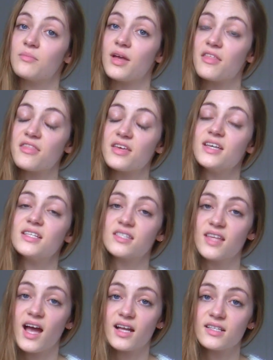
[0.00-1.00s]
myth is
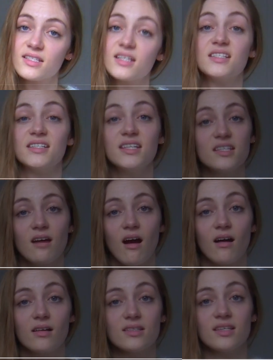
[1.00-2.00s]
that a
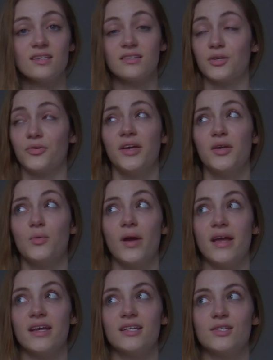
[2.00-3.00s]
detox is a great
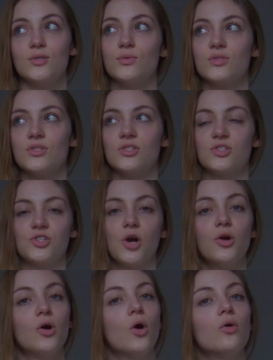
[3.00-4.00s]
way to
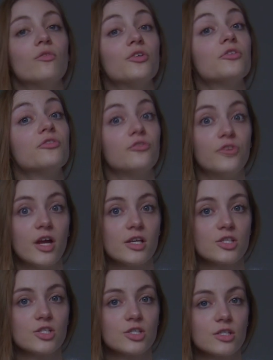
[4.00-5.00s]
start over
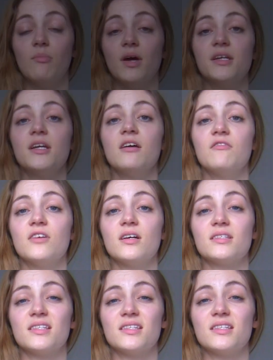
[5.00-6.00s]
fresh. Many of
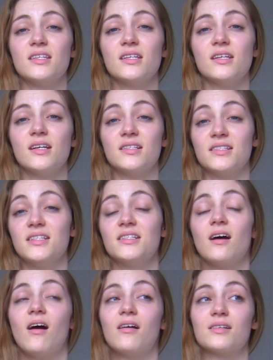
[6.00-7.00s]
us see a
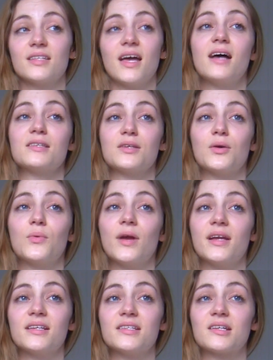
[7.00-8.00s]
detox as a
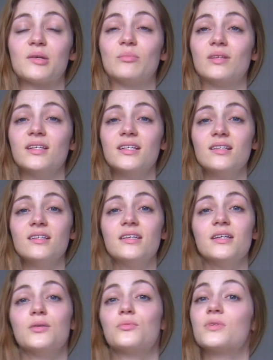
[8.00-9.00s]
way to
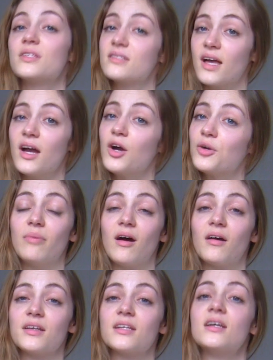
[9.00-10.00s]
completely reset our
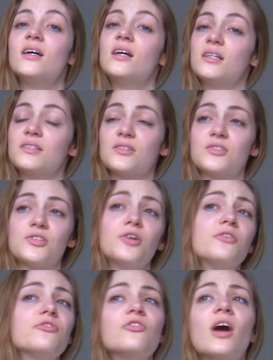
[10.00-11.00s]
body, to
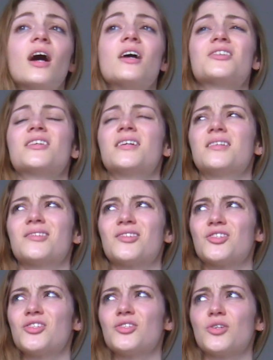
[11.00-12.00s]
start fresh, and
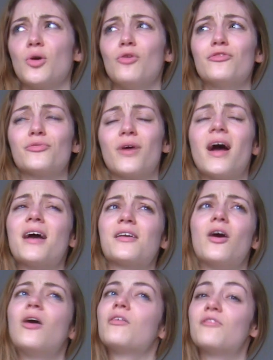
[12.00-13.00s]
to just
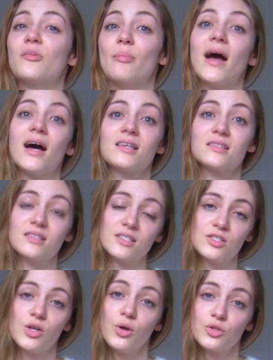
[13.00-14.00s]
override all of the past
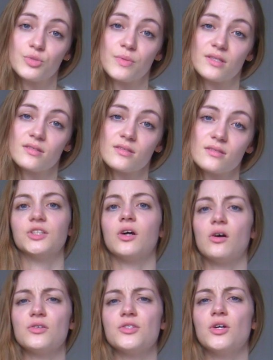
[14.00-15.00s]
indulgences. And
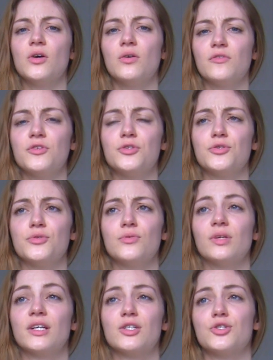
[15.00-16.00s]
also, if you
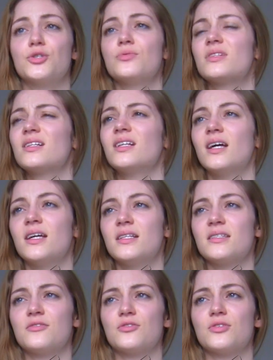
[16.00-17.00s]
do like juice
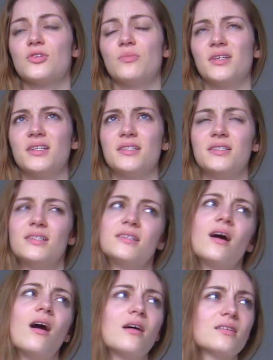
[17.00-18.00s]
cleanse, there's so many
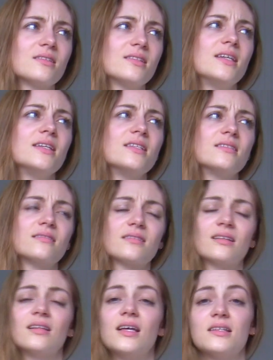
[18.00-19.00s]
detox teas
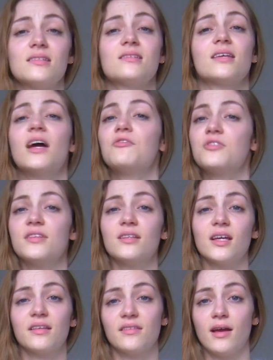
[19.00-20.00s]
and cleanses and everything
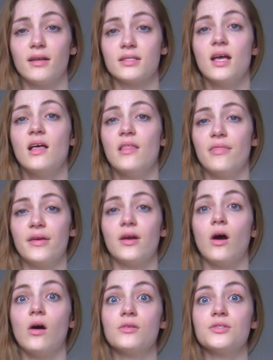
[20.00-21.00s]
like that,
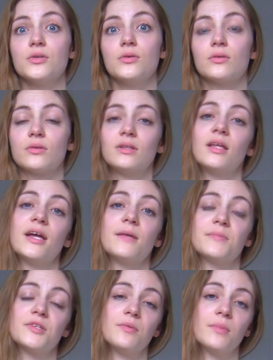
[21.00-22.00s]
they also
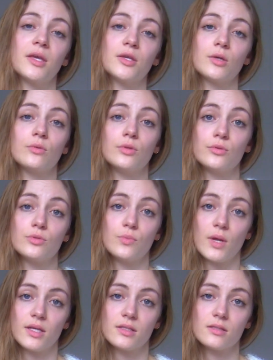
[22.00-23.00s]
claim to make you lose
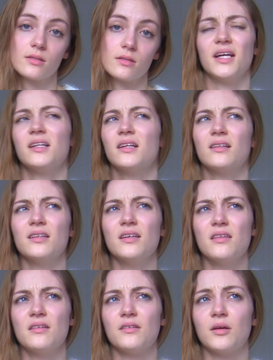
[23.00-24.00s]
weight.
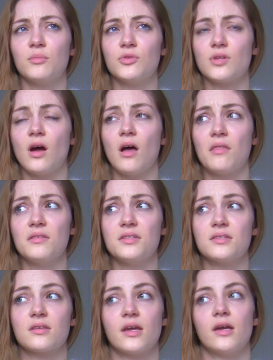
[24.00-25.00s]
Technically, the numbers on the
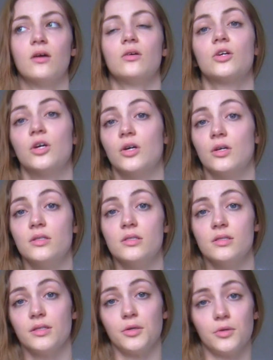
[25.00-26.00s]
scale could
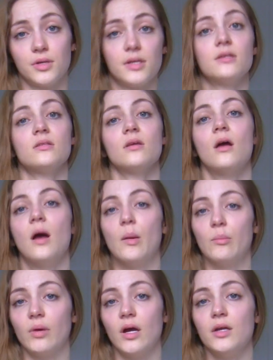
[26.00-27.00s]
decrease,
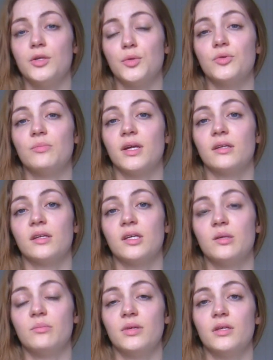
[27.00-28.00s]
but you would
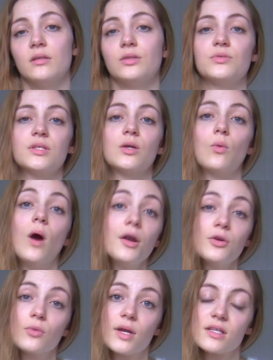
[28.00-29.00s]
mainly be losing
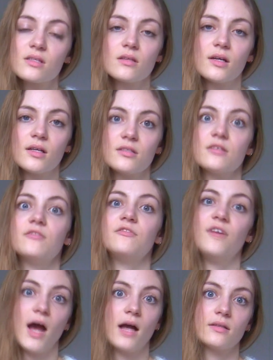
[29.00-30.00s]
water weight, not
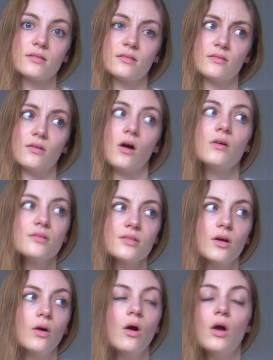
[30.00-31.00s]
fat. And
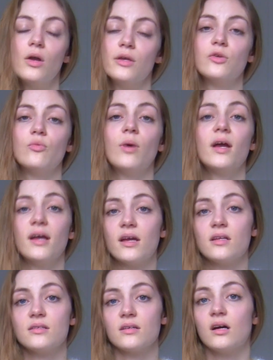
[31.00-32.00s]
also, you might
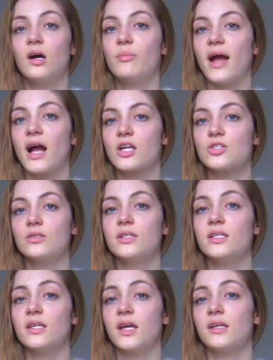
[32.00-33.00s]
end up
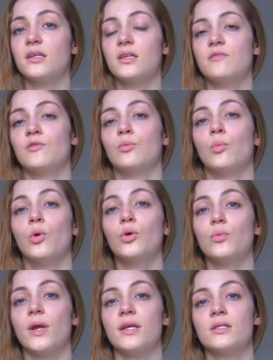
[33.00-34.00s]
actually gaining even
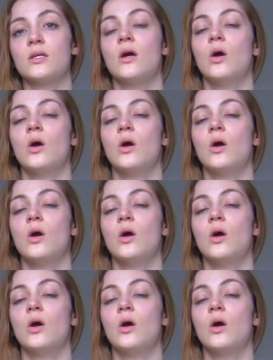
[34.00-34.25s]
more weight